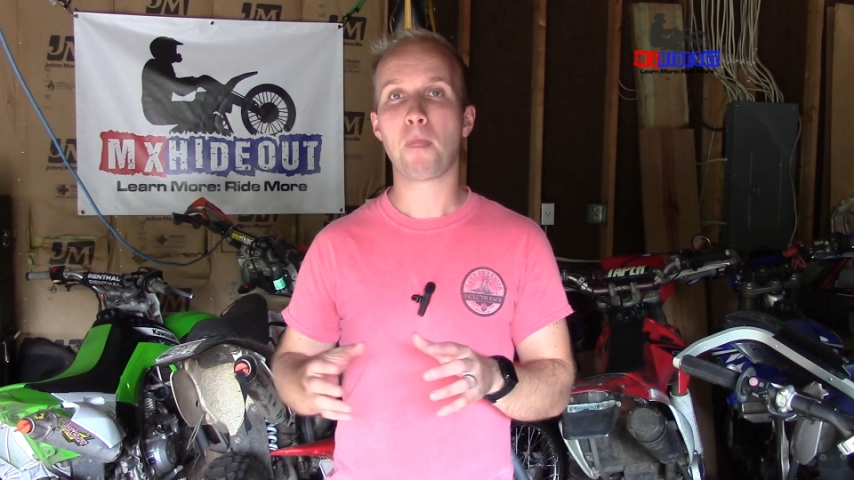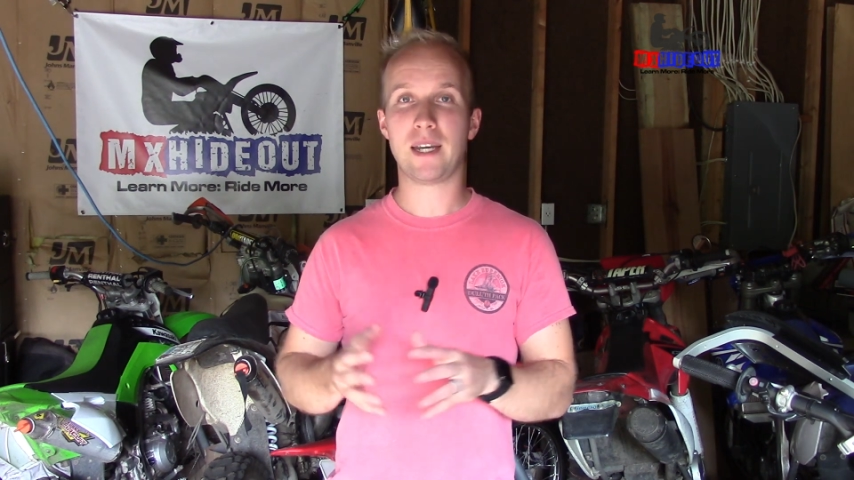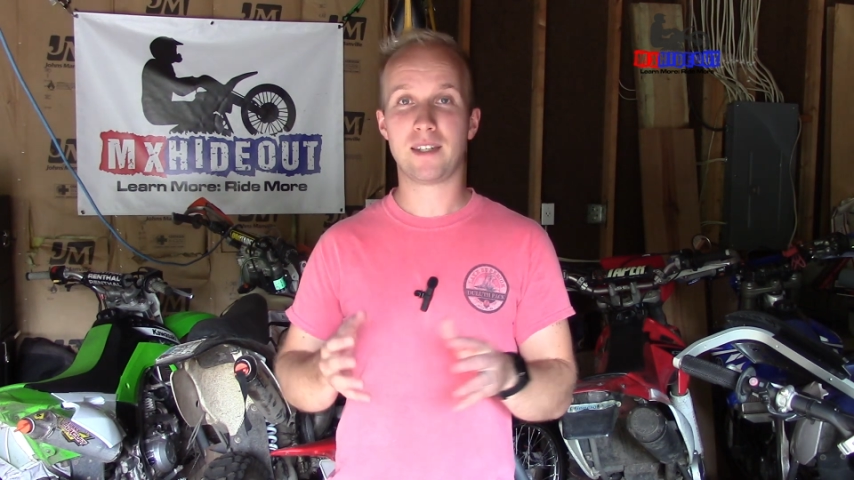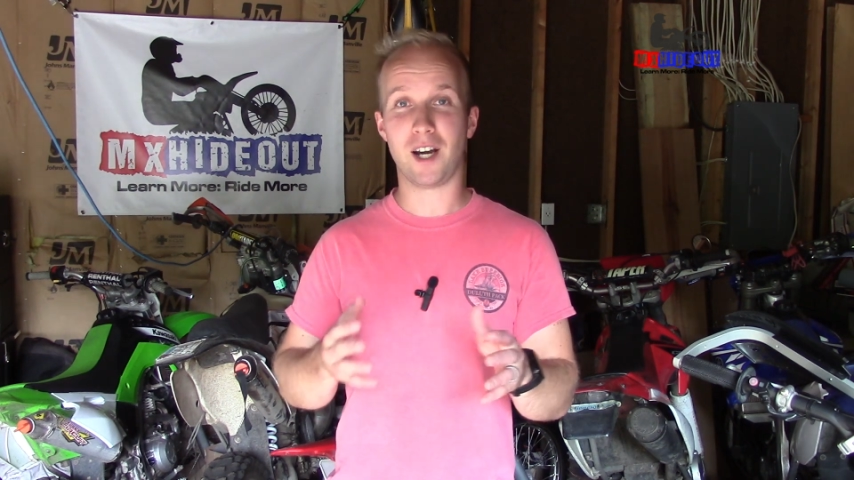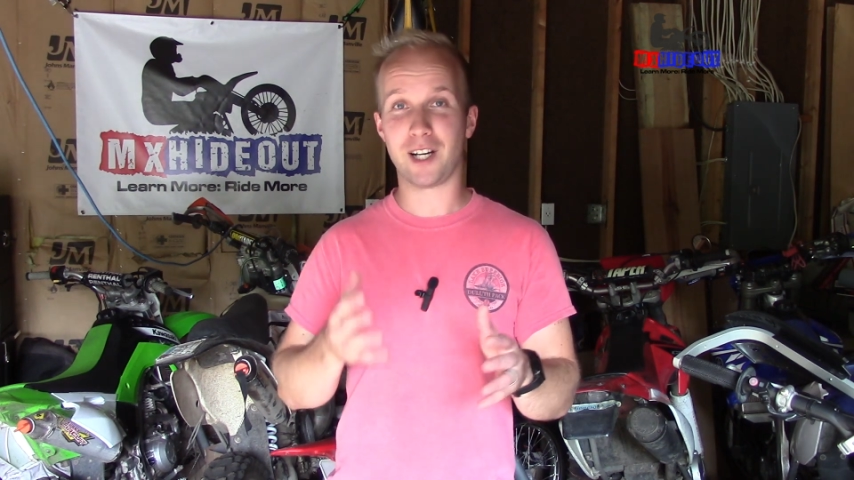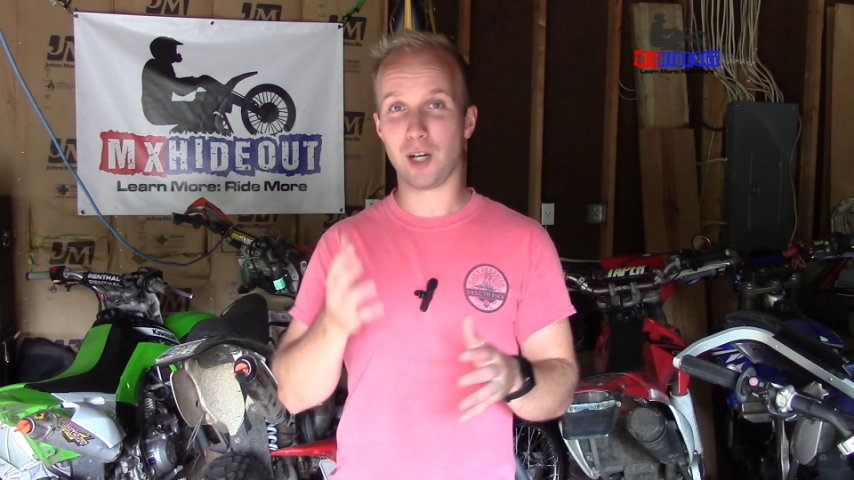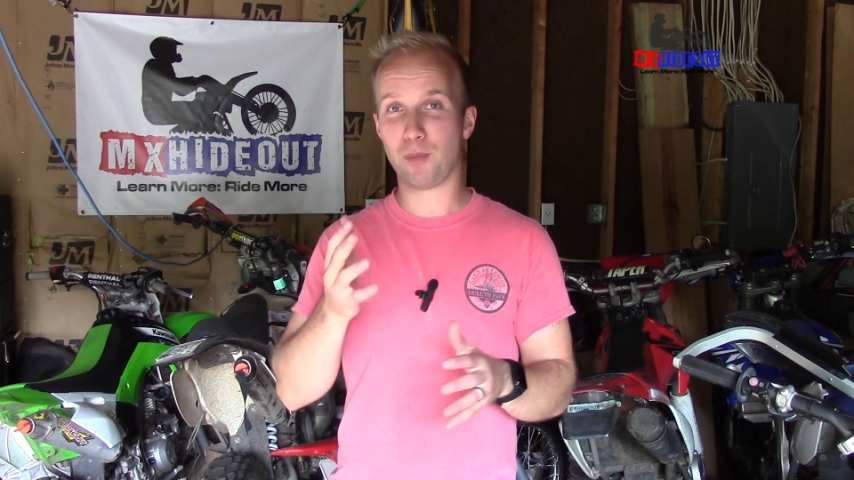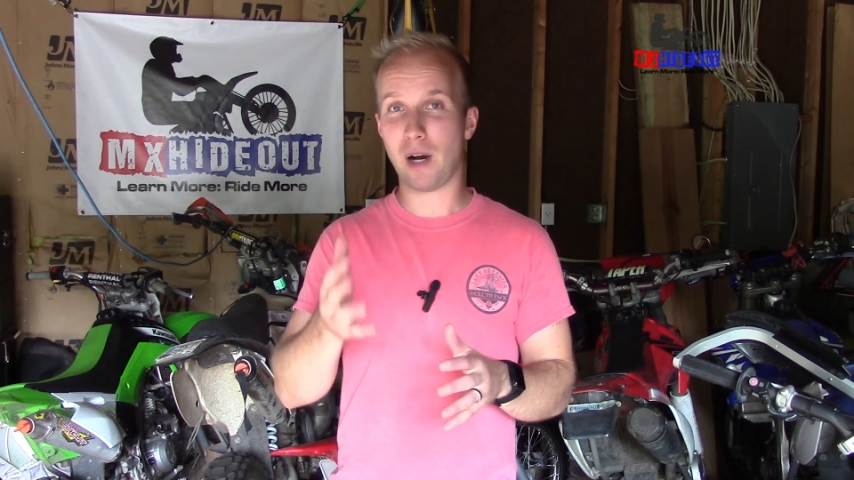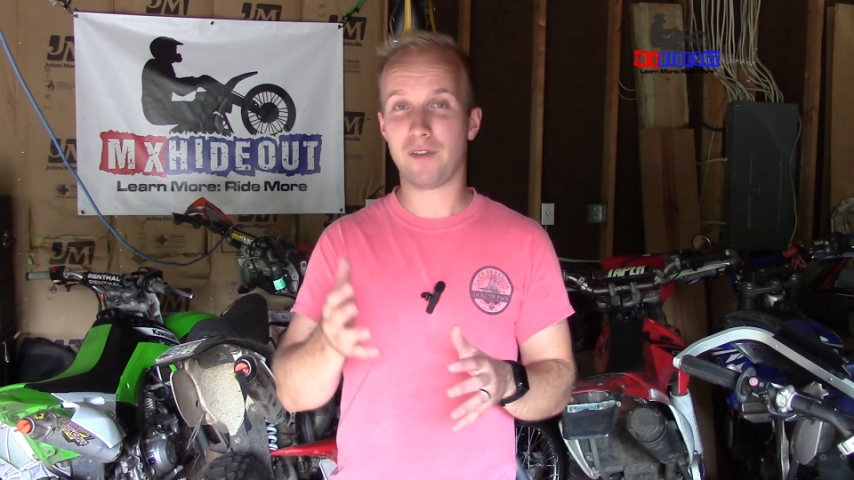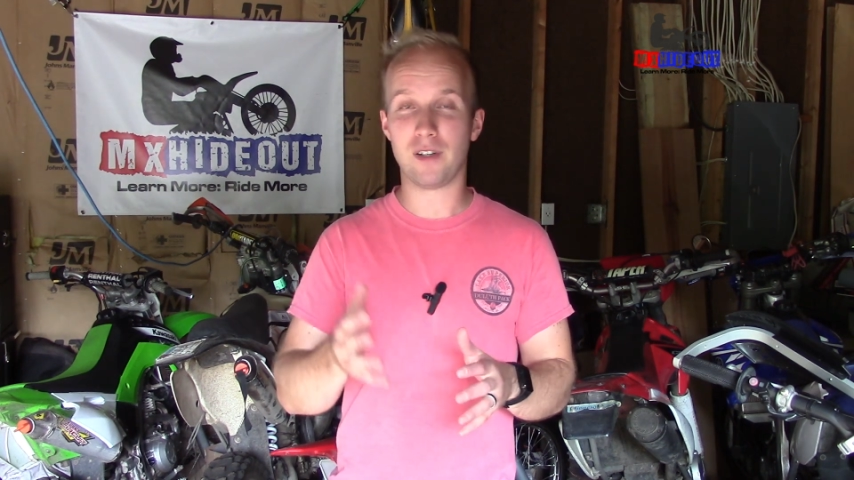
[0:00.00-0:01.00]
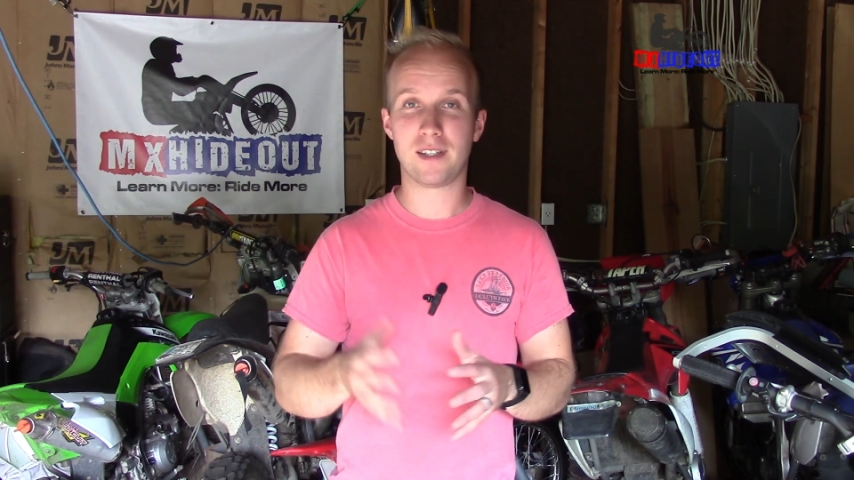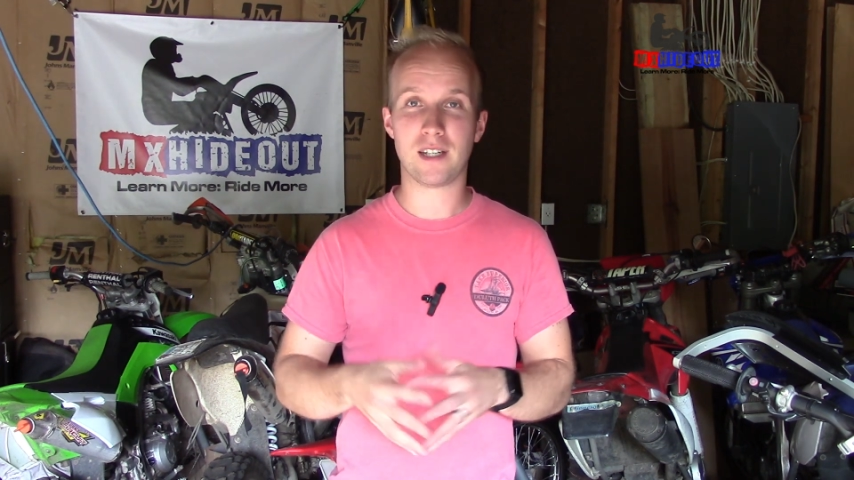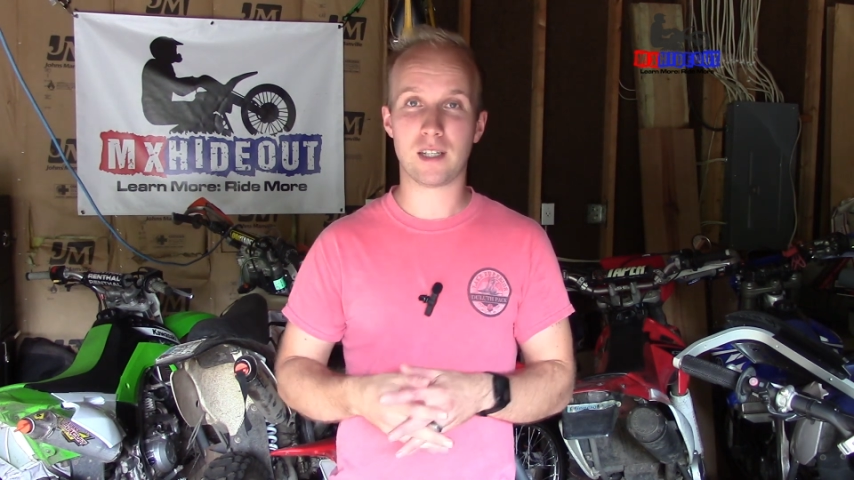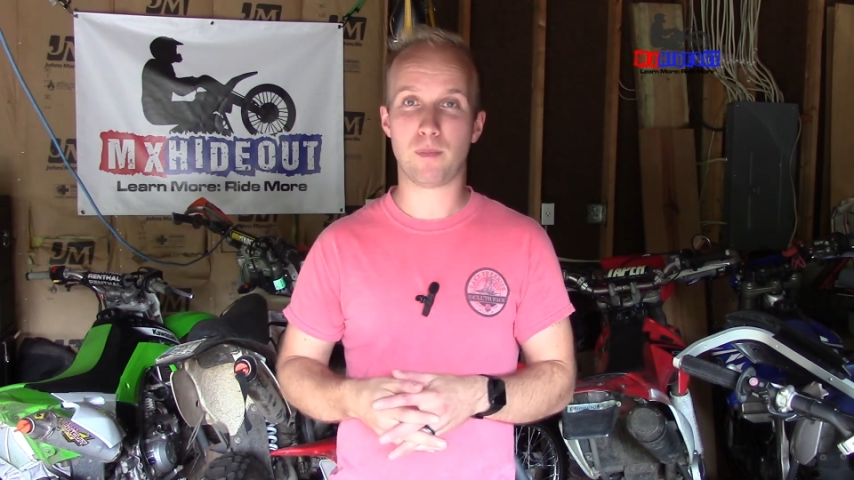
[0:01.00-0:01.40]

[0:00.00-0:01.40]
based on your preferences.